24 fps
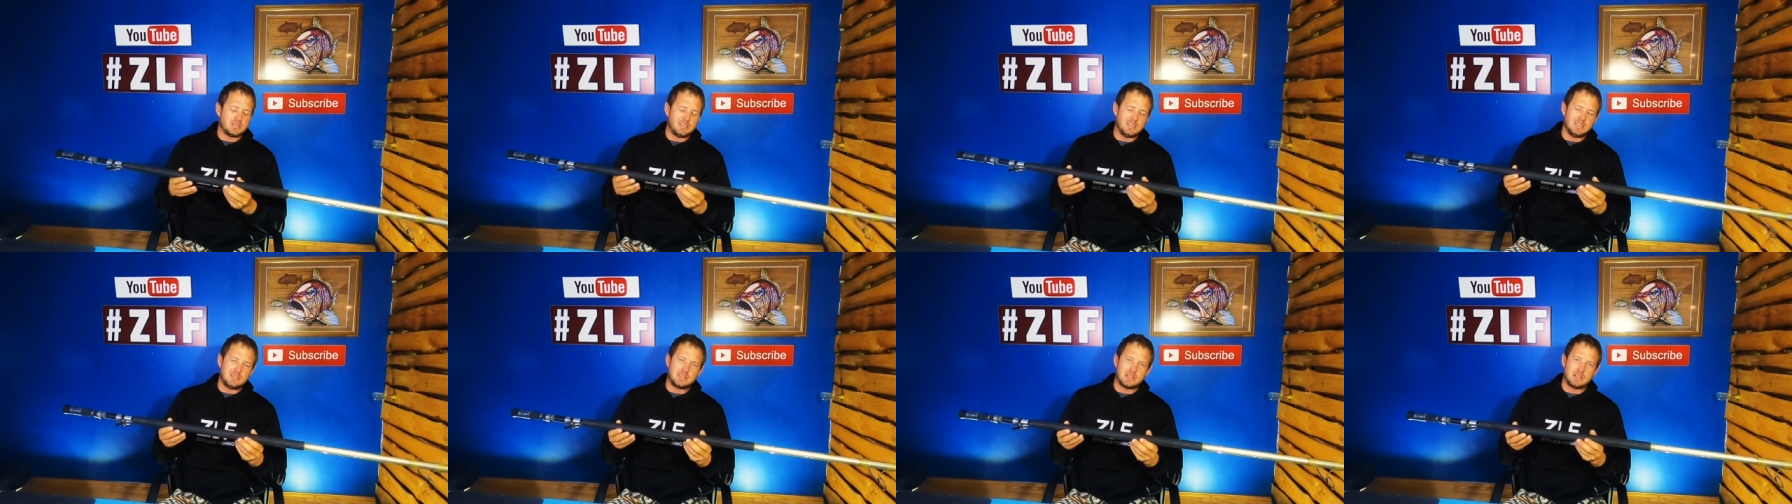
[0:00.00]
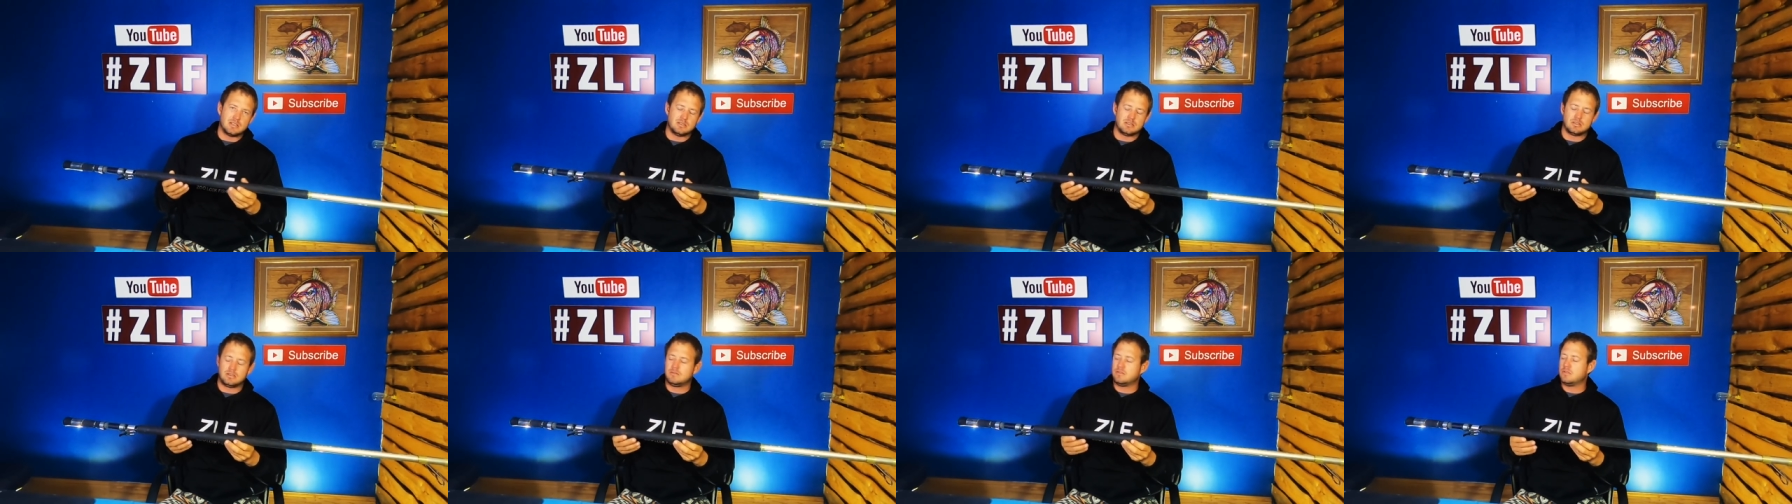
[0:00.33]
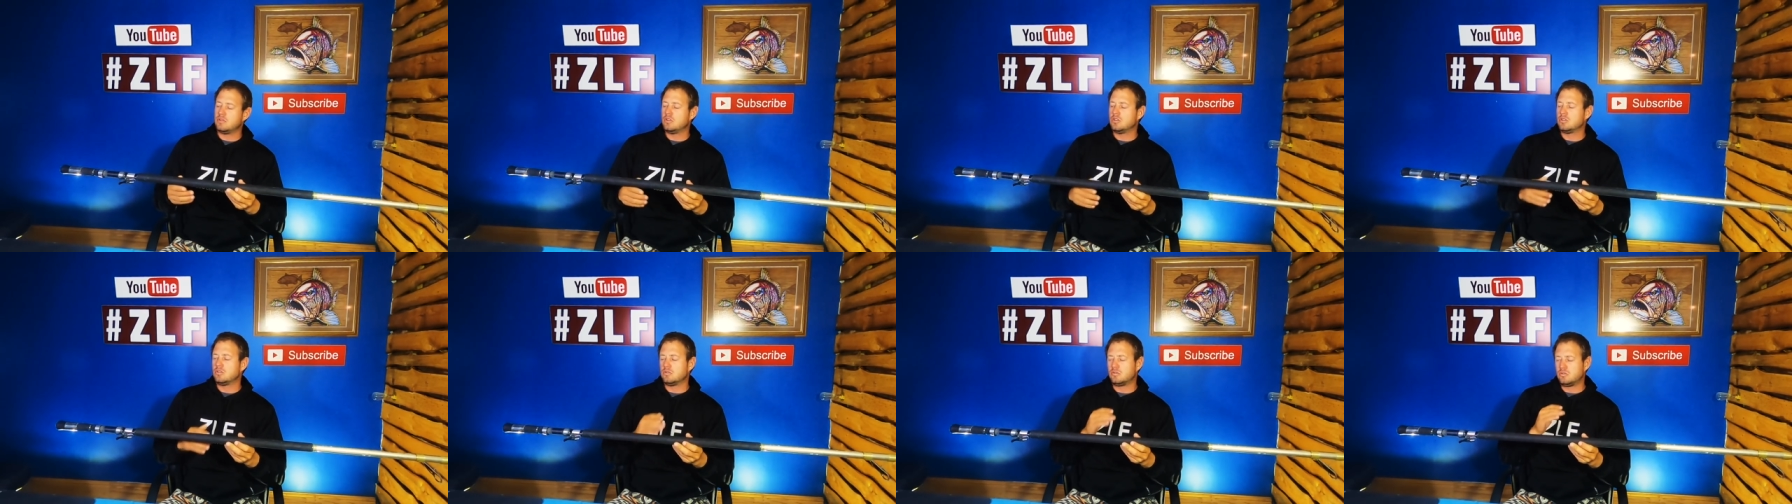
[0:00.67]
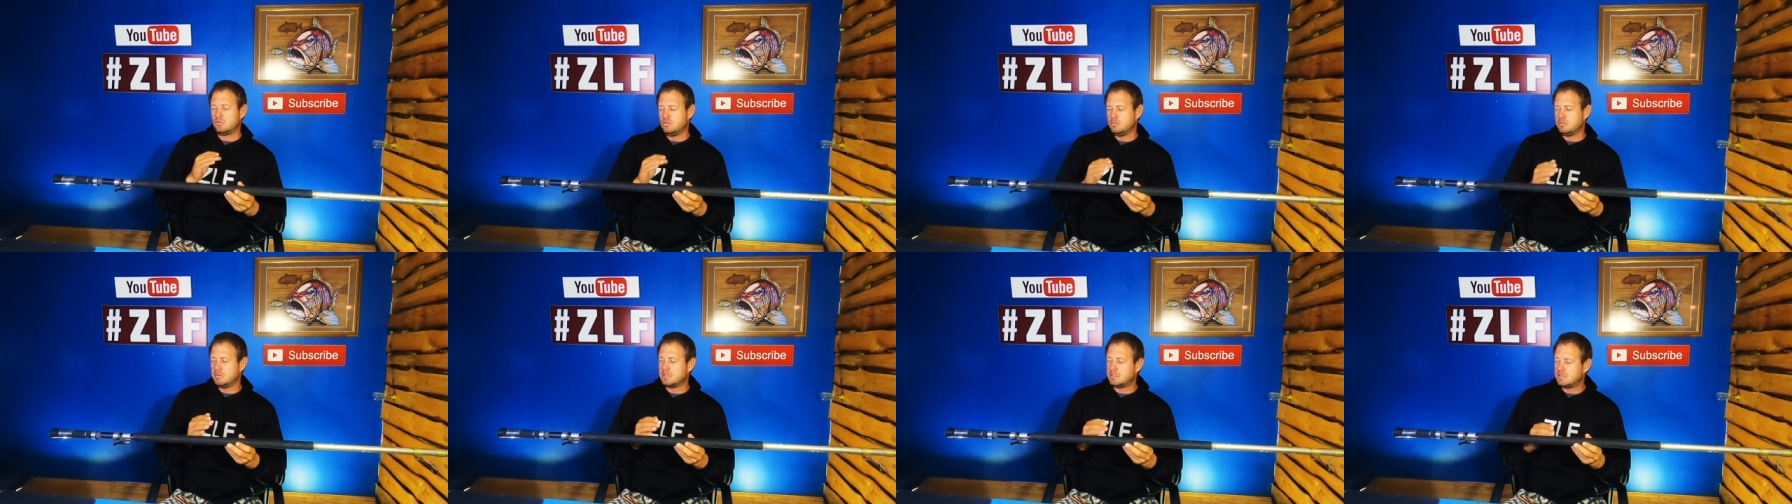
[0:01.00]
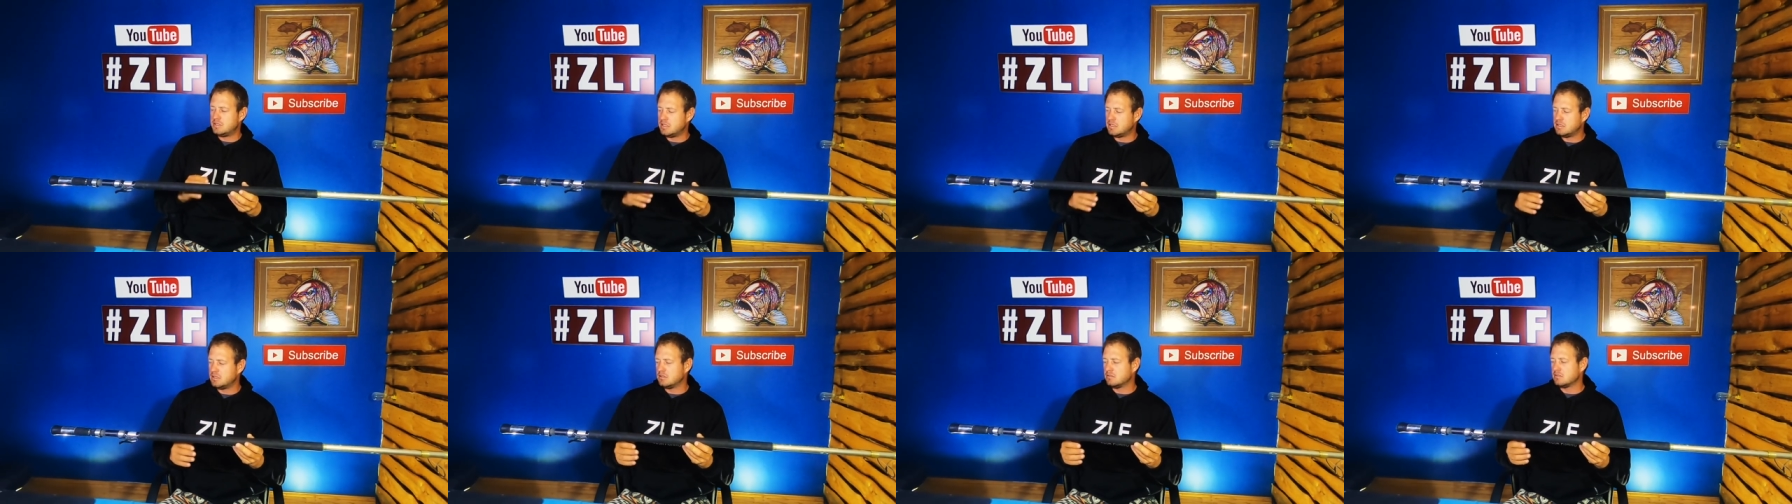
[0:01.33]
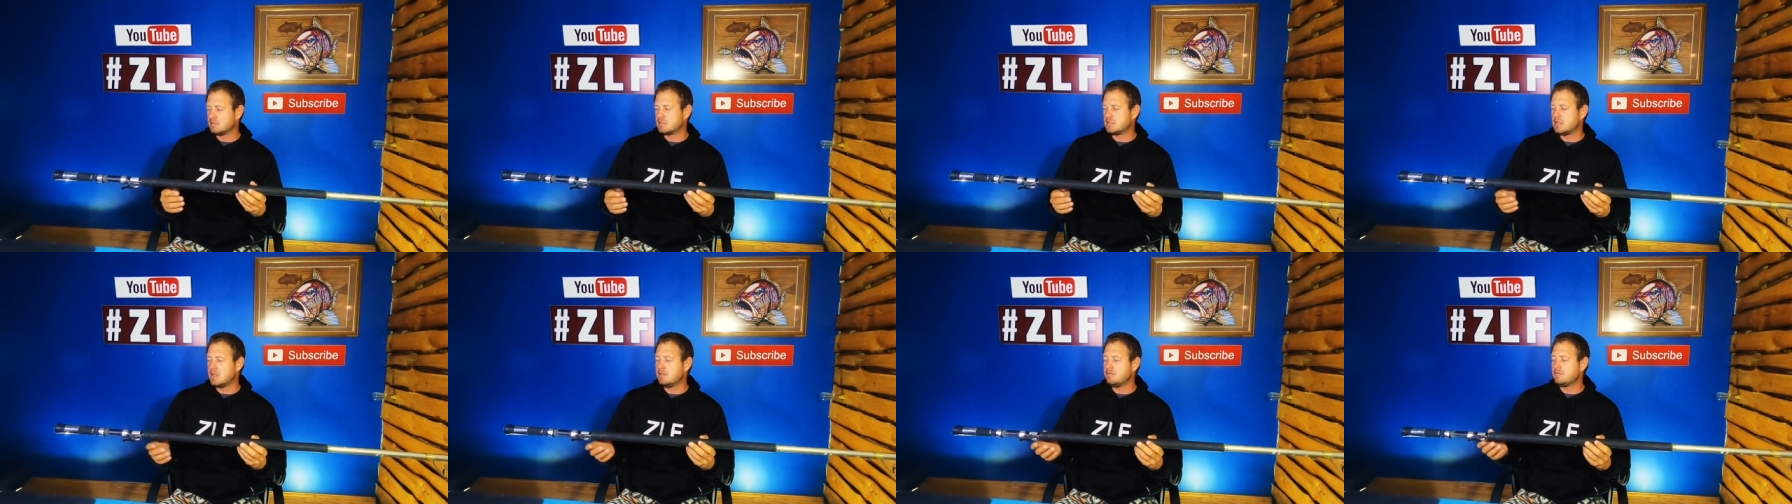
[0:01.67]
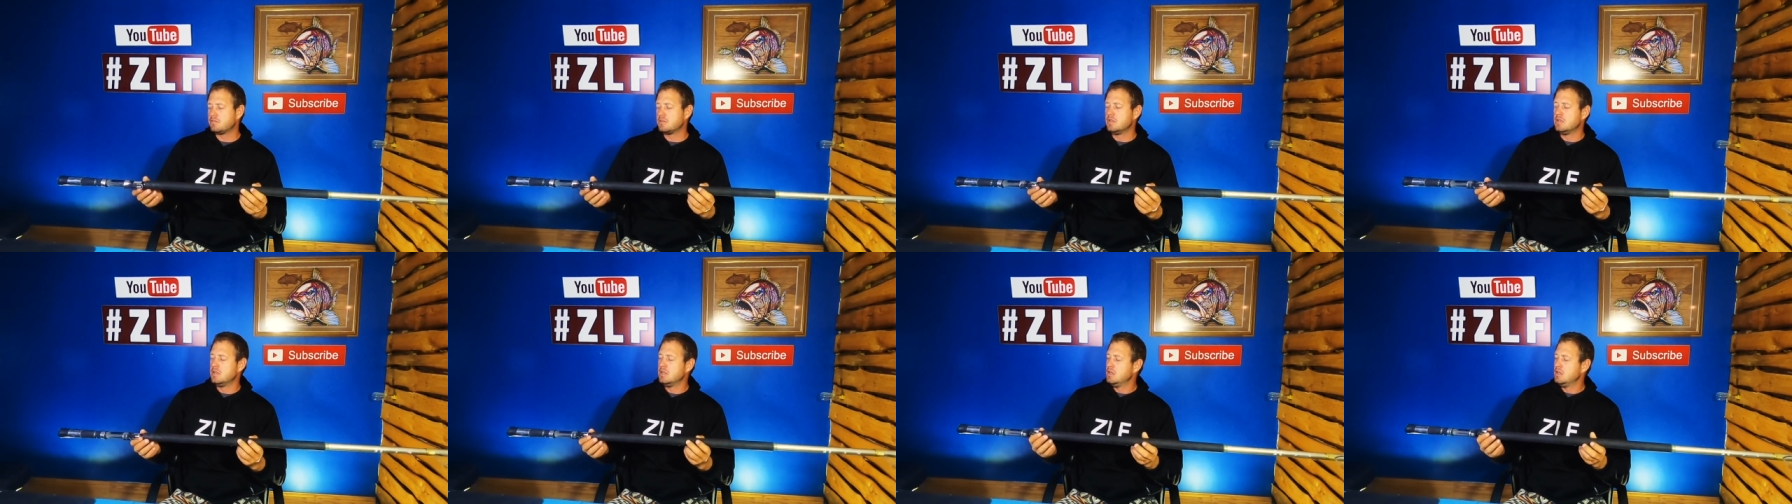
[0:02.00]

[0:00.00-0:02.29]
details of the rod too much technical stuff